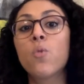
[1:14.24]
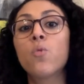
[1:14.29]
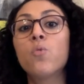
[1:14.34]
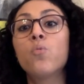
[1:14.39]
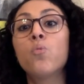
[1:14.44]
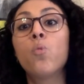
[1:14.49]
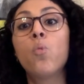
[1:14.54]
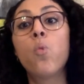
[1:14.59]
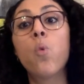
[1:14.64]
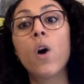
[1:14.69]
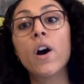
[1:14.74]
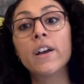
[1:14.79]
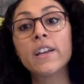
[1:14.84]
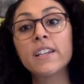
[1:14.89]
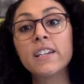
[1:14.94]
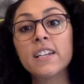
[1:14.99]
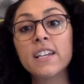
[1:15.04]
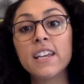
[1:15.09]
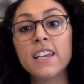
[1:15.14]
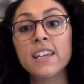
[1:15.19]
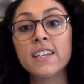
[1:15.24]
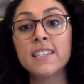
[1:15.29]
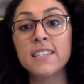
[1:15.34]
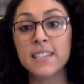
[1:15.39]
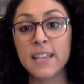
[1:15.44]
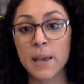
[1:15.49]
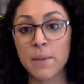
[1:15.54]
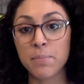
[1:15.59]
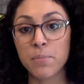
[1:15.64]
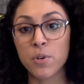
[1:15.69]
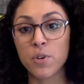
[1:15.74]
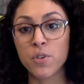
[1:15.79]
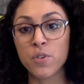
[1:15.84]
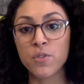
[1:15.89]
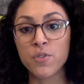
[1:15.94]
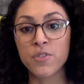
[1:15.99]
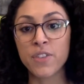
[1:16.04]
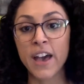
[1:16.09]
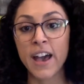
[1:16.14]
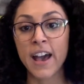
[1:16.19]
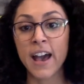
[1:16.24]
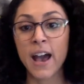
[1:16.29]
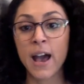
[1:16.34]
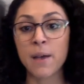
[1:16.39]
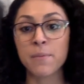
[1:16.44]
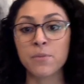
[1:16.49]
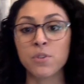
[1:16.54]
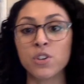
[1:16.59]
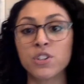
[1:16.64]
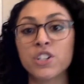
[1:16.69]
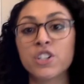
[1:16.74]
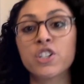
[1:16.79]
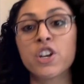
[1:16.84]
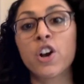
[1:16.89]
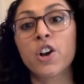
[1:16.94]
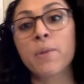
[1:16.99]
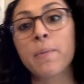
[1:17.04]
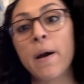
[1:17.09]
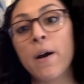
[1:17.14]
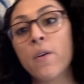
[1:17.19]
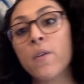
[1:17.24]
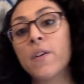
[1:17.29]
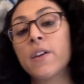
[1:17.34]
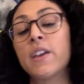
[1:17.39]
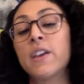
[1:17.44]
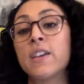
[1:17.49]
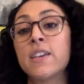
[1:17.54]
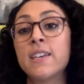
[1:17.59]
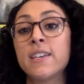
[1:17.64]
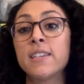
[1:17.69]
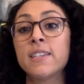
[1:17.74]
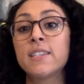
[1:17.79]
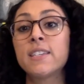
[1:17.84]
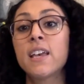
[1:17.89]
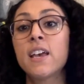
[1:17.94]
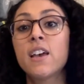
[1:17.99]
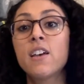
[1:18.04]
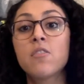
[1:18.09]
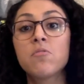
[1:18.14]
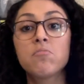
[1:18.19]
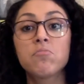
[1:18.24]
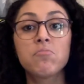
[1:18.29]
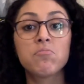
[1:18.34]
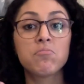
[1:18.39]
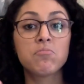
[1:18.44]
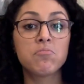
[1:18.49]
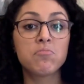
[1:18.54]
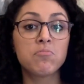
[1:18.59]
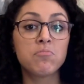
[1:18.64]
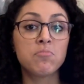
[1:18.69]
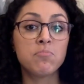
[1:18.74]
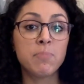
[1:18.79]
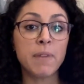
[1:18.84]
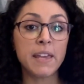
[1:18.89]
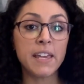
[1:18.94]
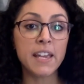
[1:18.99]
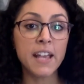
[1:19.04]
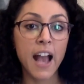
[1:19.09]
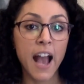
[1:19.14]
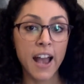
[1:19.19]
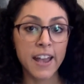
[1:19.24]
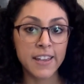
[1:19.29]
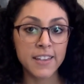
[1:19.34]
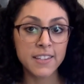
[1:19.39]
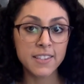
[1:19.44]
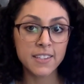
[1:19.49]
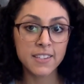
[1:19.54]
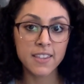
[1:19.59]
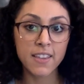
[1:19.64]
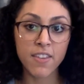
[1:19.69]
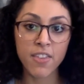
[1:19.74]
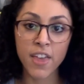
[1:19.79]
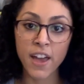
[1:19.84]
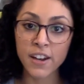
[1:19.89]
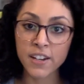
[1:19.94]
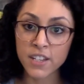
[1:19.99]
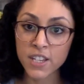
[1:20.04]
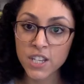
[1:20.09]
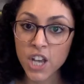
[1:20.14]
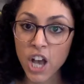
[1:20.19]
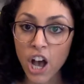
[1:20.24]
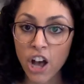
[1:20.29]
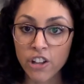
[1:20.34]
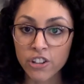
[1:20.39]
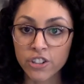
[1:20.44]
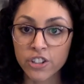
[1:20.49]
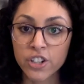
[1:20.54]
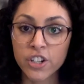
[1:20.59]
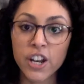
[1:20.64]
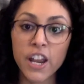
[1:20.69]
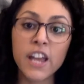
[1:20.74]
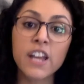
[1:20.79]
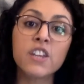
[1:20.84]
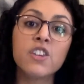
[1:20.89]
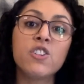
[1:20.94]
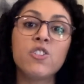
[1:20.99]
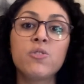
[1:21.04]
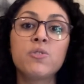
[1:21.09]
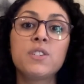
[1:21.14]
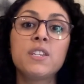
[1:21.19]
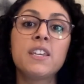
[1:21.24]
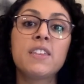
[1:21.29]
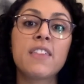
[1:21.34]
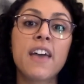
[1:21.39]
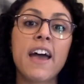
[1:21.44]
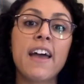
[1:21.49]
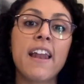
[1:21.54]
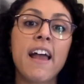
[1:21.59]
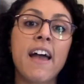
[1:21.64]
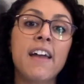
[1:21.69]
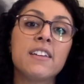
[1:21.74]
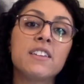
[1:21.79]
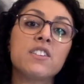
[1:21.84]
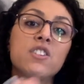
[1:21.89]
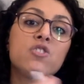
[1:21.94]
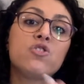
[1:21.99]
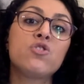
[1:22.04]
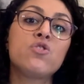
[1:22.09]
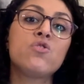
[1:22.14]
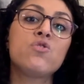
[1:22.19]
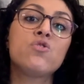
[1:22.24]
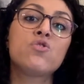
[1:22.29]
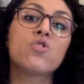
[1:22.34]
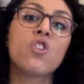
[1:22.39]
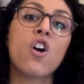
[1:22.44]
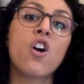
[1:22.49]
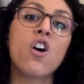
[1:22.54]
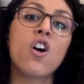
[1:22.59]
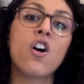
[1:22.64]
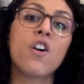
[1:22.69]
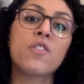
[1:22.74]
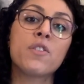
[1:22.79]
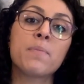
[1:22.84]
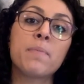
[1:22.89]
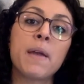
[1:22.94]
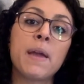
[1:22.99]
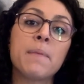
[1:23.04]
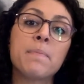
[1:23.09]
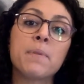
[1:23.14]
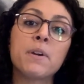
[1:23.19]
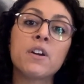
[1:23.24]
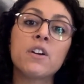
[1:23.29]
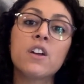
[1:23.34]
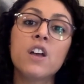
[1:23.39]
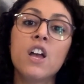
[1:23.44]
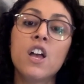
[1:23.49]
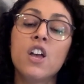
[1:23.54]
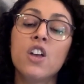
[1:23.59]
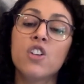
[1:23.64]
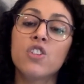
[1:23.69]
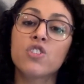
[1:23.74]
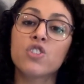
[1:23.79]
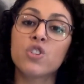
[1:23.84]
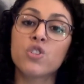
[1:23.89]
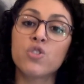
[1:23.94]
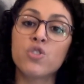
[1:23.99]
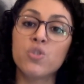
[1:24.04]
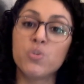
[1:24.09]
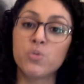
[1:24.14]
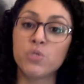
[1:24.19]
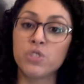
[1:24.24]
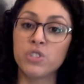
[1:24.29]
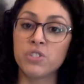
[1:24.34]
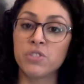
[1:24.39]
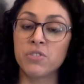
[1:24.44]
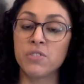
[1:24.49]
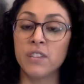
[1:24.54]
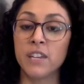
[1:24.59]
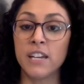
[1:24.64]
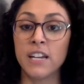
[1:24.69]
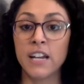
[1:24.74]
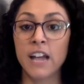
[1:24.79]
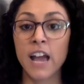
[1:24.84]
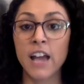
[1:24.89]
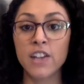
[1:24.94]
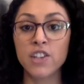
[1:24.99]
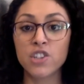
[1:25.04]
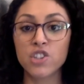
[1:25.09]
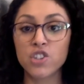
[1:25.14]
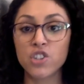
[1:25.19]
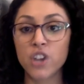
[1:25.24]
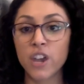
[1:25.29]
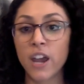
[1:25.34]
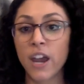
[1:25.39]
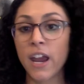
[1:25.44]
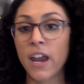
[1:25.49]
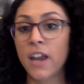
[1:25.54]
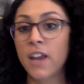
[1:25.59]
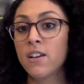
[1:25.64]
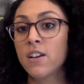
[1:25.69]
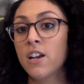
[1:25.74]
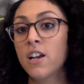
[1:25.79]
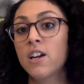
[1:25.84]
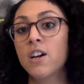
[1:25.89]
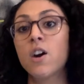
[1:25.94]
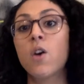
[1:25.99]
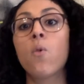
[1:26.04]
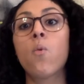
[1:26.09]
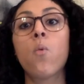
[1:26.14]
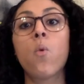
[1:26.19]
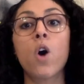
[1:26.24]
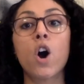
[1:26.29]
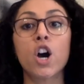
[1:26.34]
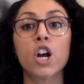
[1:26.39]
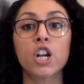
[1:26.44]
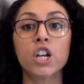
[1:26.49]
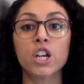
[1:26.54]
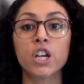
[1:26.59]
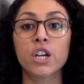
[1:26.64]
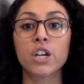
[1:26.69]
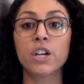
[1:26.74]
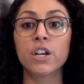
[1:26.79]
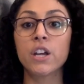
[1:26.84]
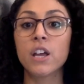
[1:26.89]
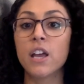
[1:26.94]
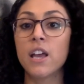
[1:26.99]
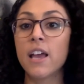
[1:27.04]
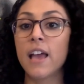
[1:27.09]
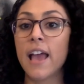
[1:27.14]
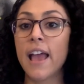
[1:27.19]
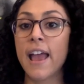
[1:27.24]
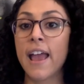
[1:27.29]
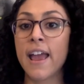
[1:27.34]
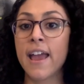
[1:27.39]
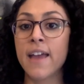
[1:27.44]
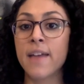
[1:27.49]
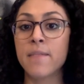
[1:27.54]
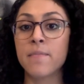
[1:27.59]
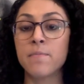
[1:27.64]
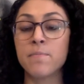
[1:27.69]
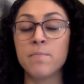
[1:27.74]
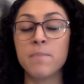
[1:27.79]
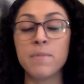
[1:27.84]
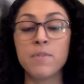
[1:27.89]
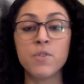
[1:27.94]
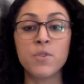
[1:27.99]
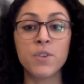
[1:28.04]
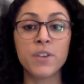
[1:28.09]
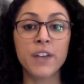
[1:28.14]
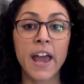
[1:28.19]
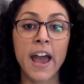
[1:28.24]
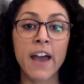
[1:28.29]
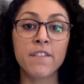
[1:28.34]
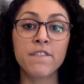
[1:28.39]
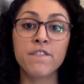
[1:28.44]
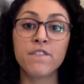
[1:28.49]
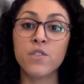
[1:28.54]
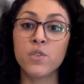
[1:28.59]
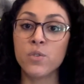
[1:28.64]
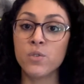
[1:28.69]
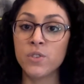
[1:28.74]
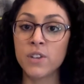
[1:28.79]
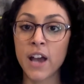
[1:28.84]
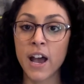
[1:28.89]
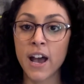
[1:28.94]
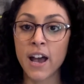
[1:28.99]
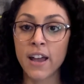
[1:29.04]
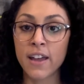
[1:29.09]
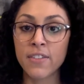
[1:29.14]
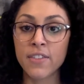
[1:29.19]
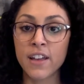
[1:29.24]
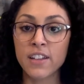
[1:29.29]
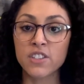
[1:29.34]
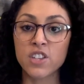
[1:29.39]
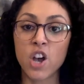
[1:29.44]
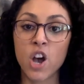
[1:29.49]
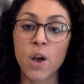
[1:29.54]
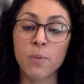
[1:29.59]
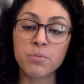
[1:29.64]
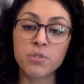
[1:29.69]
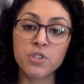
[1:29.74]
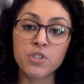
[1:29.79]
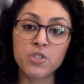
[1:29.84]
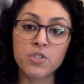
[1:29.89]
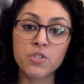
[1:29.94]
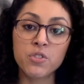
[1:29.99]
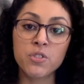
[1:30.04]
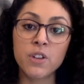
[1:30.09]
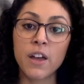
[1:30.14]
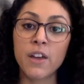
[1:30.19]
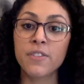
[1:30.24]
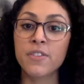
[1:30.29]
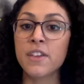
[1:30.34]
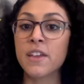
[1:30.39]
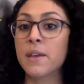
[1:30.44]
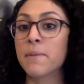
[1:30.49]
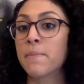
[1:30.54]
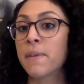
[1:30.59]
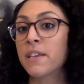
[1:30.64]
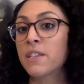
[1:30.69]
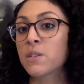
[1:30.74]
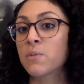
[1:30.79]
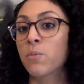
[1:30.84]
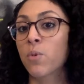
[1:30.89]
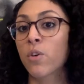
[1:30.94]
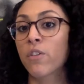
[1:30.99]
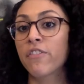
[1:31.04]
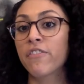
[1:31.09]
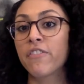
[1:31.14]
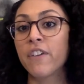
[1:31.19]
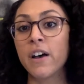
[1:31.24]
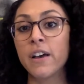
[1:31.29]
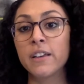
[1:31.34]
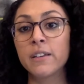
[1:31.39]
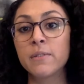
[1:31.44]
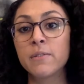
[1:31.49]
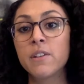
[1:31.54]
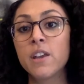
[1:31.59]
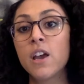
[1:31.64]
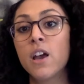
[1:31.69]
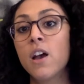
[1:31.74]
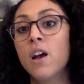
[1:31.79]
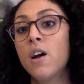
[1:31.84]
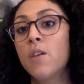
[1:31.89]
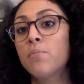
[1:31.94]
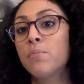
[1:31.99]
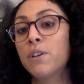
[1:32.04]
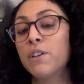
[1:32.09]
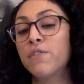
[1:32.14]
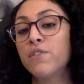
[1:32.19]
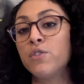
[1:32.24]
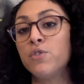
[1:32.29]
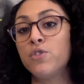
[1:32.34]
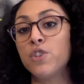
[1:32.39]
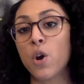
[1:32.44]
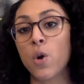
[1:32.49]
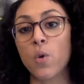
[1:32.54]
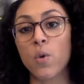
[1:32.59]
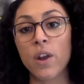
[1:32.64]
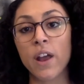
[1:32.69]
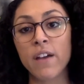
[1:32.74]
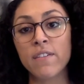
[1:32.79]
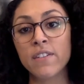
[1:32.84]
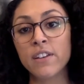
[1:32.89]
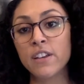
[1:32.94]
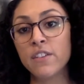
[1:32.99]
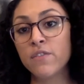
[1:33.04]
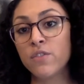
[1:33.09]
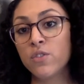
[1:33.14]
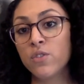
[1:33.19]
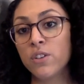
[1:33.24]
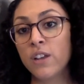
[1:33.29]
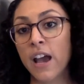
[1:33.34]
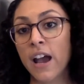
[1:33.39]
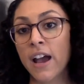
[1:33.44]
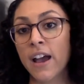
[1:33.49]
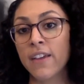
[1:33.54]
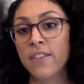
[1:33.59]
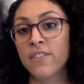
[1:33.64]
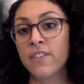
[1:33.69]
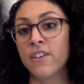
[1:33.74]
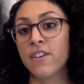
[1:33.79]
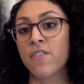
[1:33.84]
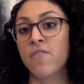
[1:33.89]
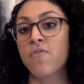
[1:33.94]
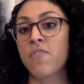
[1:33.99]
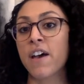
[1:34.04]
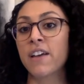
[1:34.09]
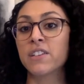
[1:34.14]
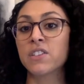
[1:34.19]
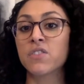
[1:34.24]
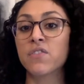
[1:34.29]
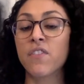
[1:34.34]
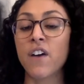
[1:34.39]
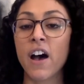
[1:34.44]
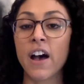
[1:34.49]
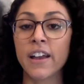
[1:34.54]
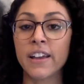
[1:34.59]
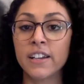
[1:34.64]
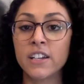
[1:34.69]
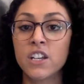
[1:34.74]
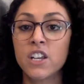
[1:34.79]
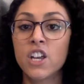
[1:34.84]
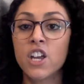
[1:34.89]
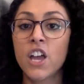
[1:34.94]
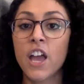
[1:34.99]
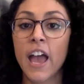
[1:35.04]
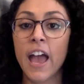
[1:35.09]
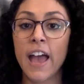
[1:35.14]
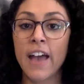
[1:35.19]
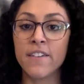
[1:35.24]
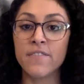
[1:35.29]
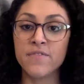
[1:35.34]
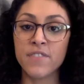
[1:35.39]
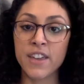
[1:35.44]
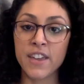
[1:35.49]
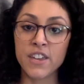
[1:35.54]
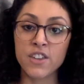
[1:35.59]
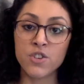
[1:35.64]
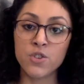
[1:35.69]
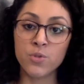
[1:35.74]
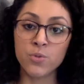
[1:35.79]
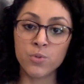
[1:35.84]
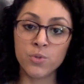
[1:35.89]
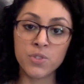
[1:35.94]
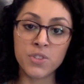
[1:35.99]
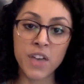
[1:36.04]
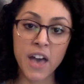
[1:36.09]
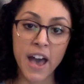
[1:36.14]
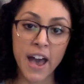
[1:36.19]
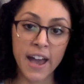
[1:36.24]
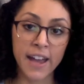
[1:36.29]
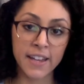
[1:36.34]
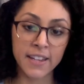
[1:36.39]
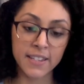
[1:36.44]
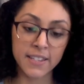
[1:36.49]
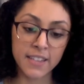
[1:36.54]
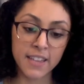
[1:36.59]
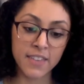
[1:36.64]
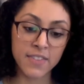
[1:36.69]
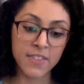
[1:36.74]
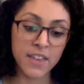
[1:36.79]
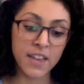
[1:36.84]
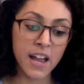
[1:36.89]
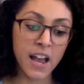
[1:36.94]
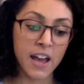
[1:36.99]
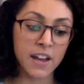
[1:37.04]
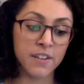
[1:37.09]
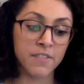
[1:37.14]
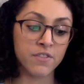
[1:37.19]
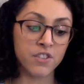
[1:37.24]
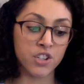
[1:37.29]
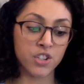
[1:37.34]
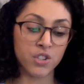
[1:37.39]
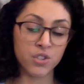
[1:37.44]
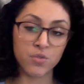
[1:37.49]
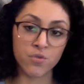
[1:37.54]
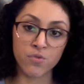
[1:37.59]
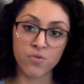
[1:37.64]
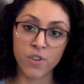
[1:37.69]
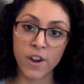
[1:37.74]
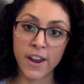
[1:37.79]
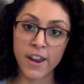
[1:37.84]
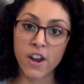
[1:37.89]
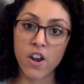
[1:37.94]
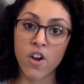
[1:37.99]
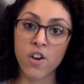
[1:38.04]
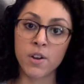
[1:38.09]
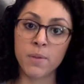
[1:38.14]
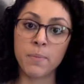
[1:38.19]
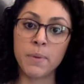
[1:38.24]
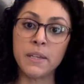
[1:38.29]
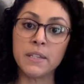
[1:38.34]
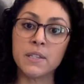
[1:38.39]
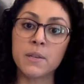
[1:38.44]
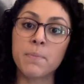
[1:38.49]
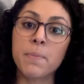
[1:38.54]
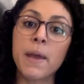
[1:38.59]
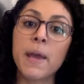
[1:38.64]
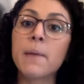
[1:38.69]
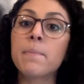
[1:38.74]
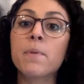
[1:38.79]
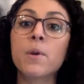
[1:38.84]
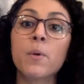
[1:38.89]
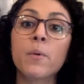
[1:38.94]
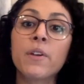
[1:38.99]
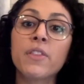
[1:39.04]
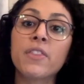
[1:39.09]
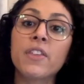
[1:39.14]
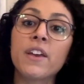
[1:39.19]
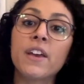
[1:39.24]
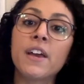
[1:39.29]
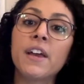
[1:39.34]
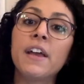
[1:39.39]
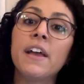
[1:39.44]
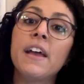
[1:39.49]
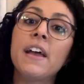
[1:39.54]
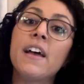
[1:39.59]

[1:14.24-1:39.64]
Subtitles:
One example that I'm going to talk about is making ice that is colored and using that ice to draw on the paper. So you will just need an ice tray, water, and you can add food dye. That's optional. I think it makes it more fun. But if you don't have any food dye, then that's fine. And they use the ice and they kind of just write on a piece of paper with it.